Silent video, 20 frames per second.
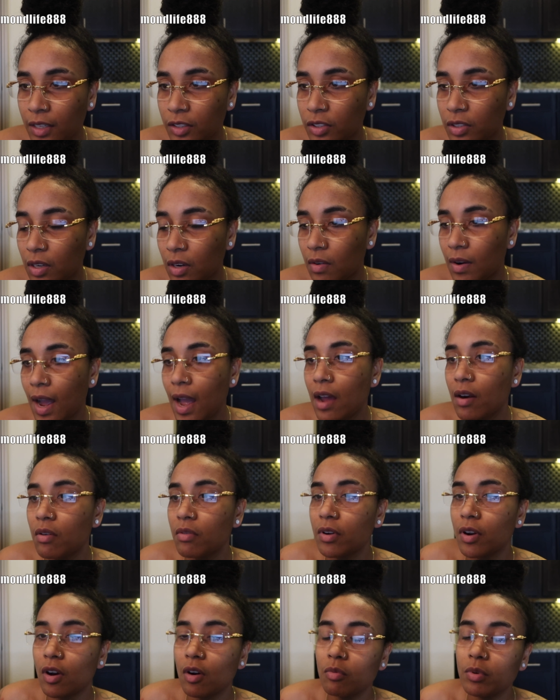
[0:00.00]
So I
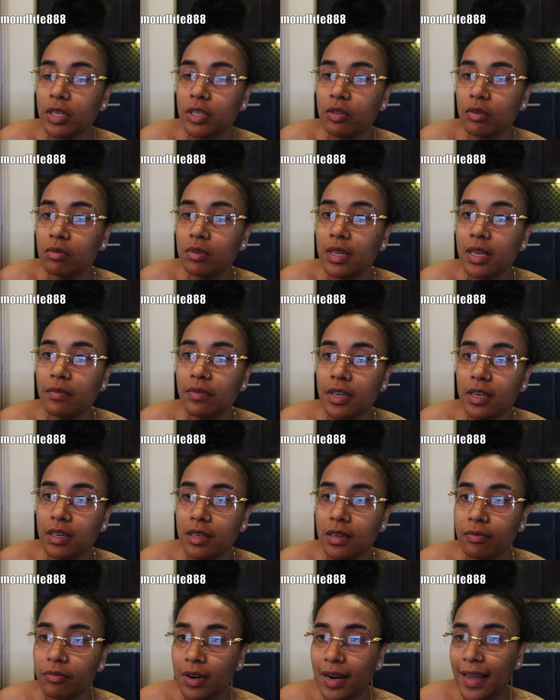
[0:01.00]
don't know, we do live in
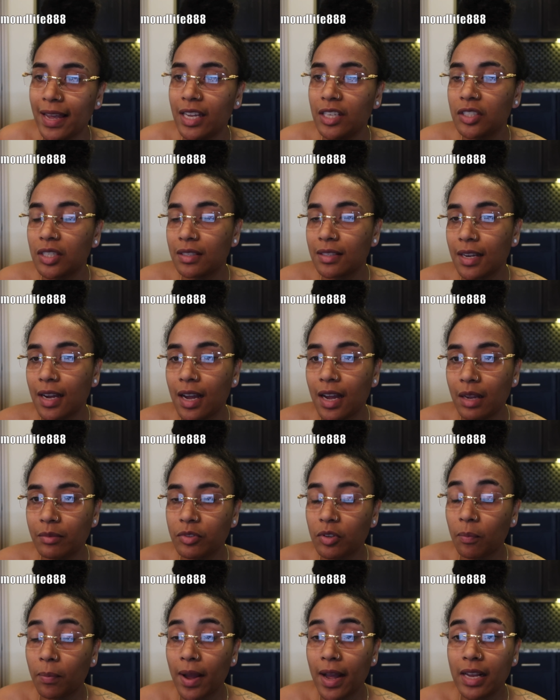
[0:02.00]
a different age and time,
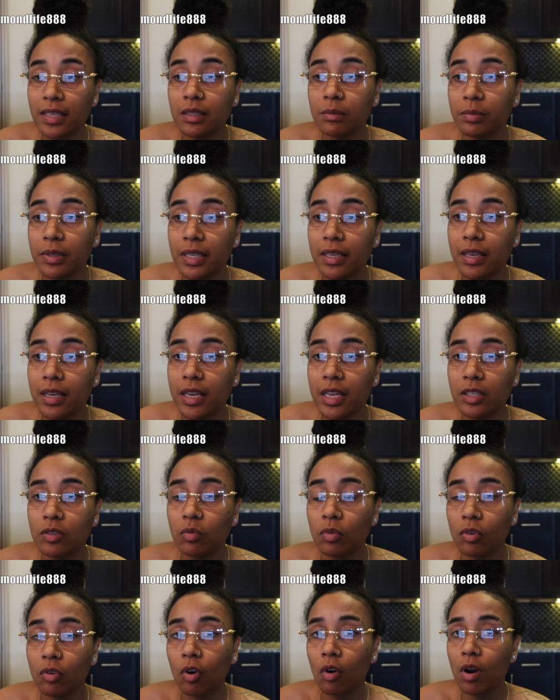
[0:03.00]
so possibly
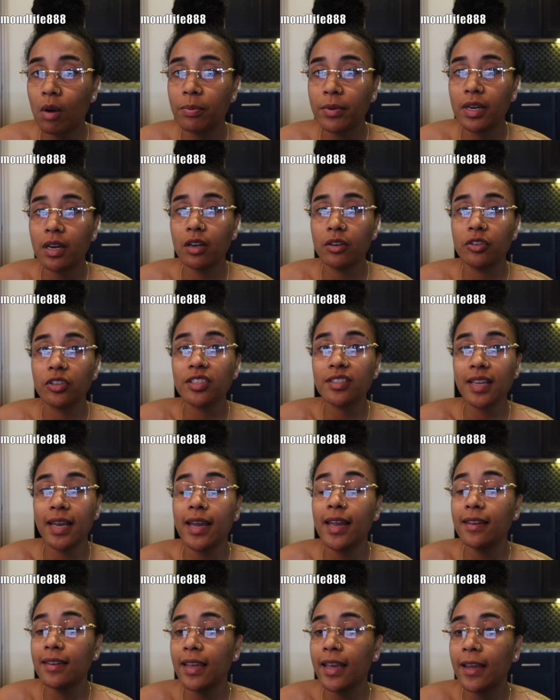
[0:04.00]
kids will grow up and
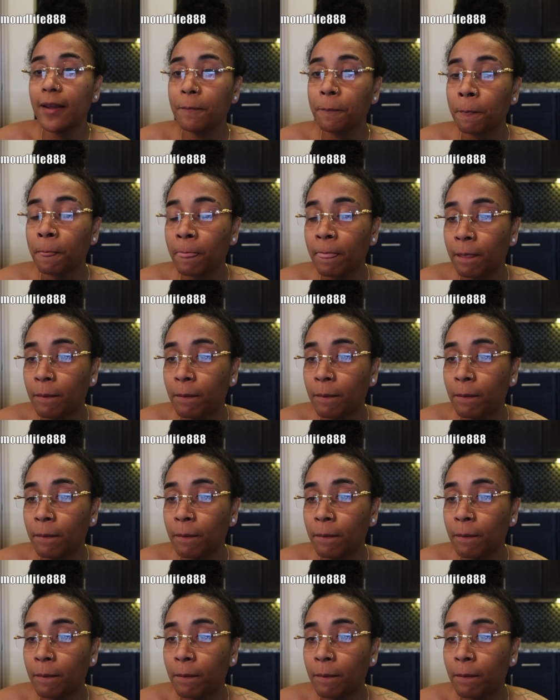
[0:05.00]
understand that.